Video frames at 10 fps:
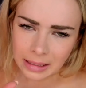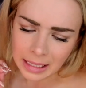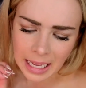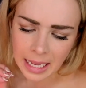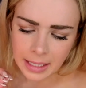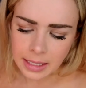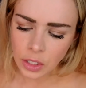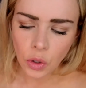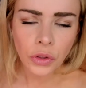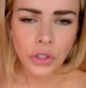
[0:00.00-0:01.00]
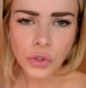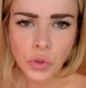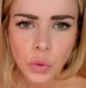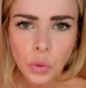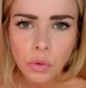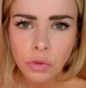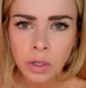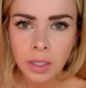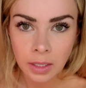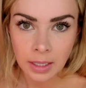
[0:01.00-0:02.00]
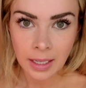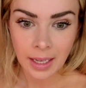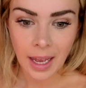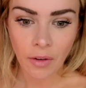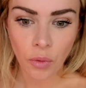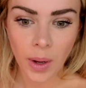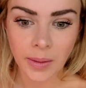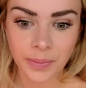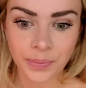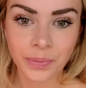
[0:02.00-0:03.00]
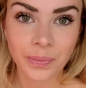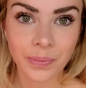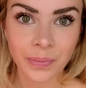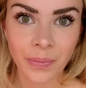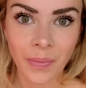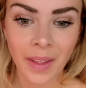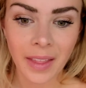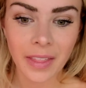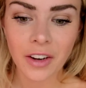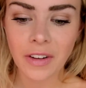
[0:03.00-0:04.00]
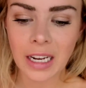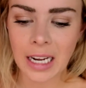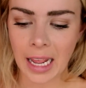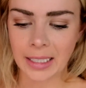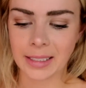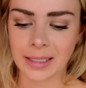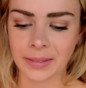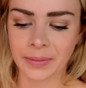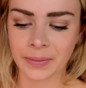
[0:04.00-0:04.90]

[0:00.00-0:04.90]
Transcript: cakes that are on the stove. Have one. They're very nice.